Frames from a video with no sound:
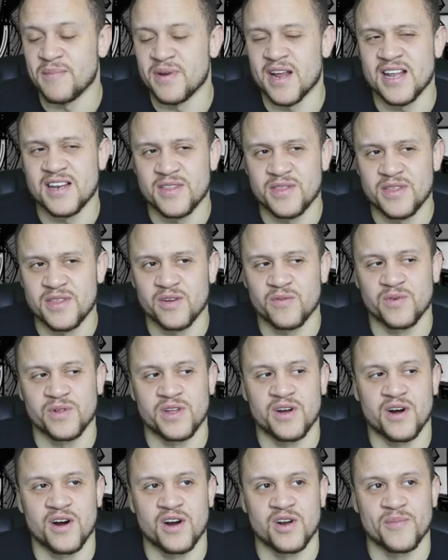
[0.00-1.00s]
And I had to think
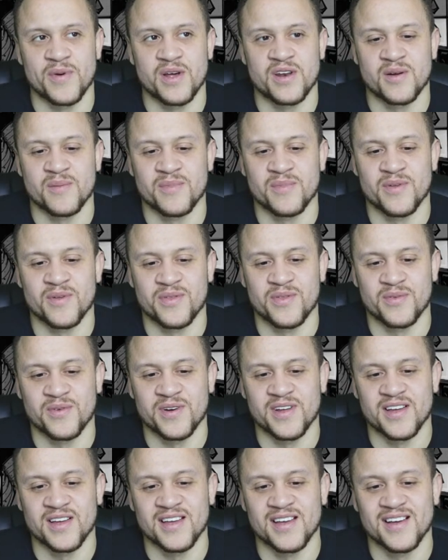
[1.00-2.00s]
really hard about number
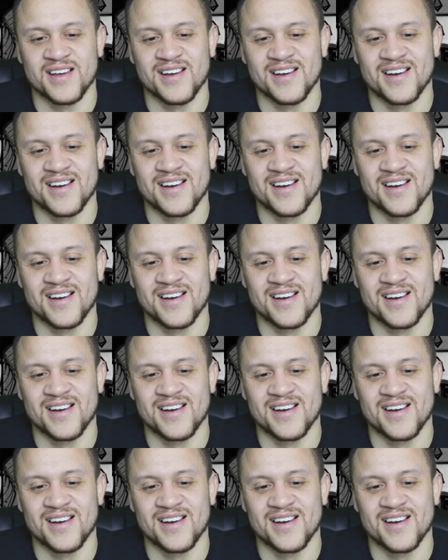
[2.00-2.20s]
3,